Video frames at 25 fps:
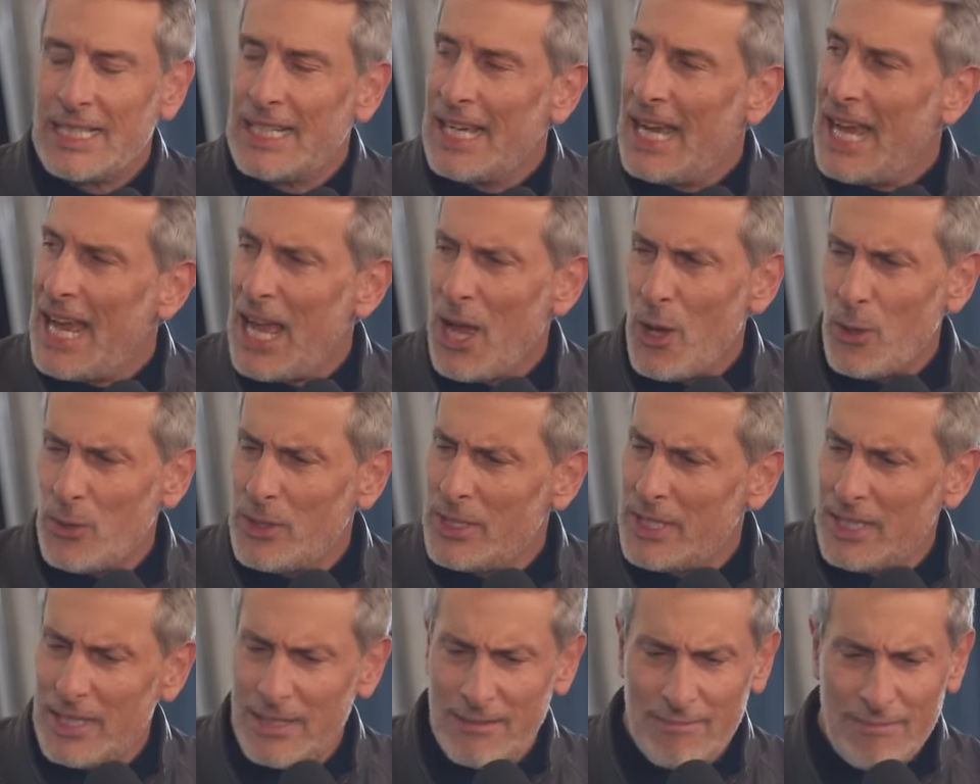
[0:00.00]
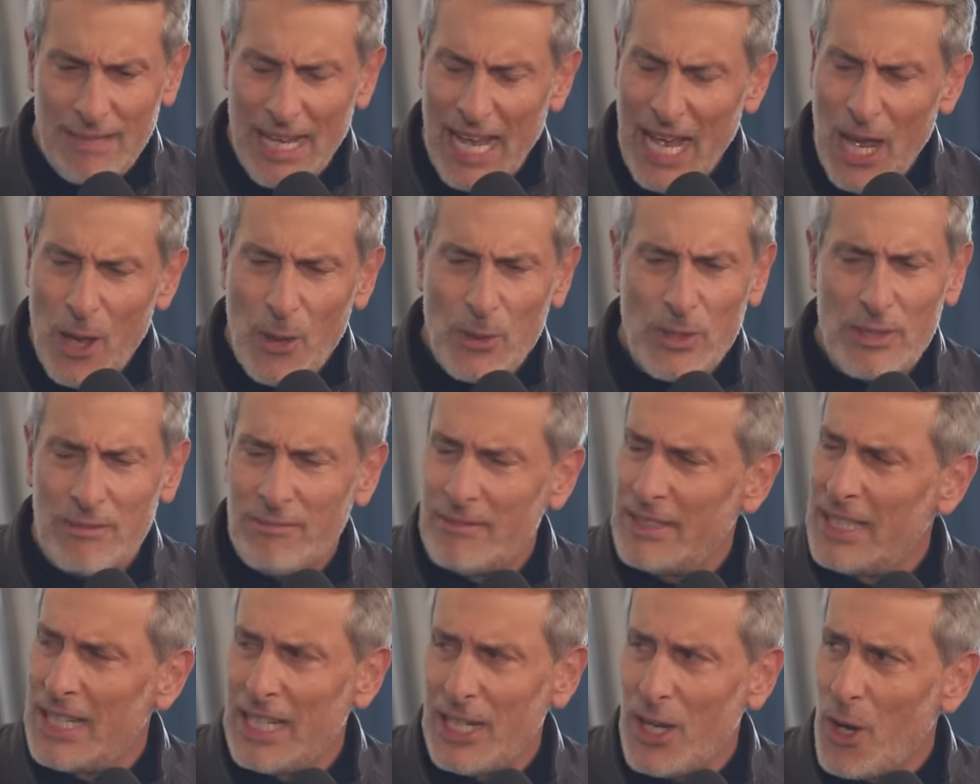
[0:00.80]
how did
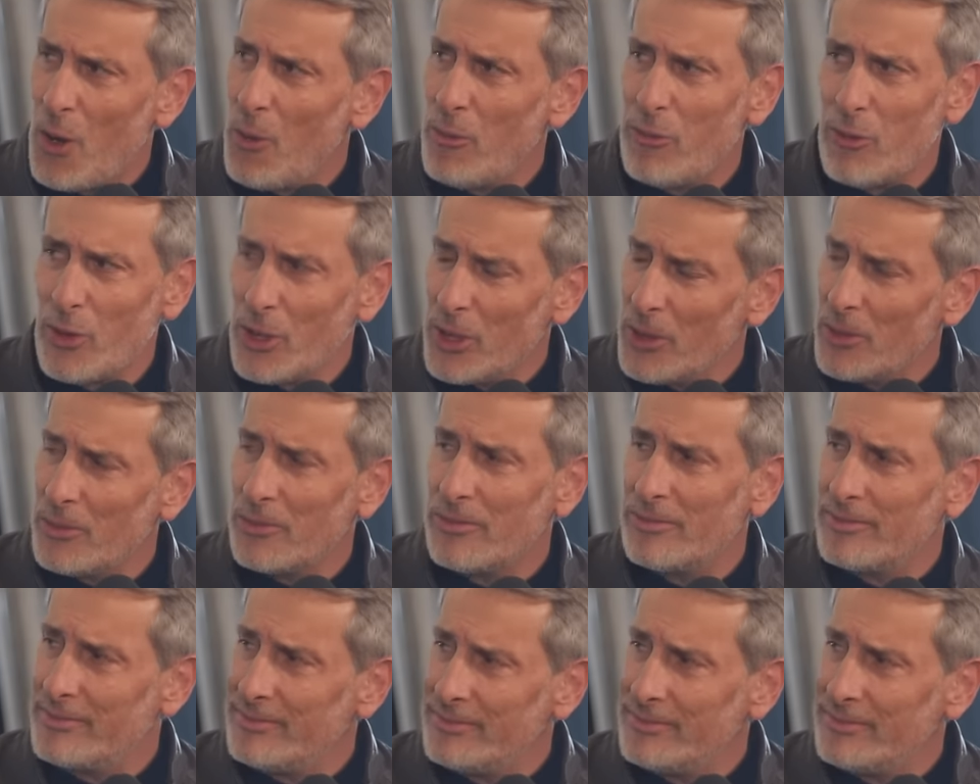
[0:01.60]
it go for you?